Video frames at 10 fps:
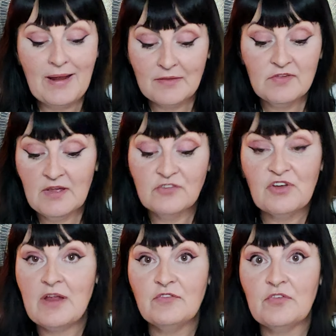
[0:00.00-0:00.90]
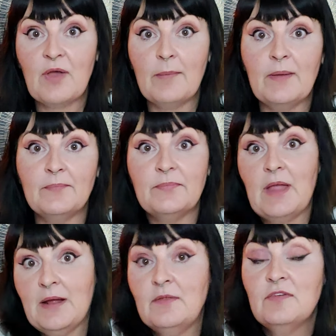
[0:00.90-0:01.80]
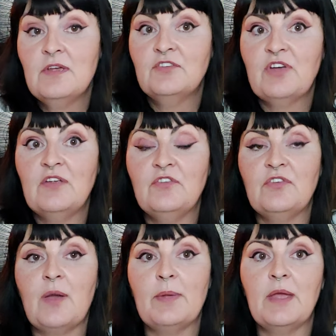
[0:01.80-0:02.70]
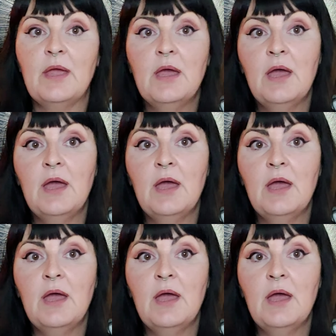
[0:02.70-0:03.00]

I can see a change is coming. I can see a change is coming.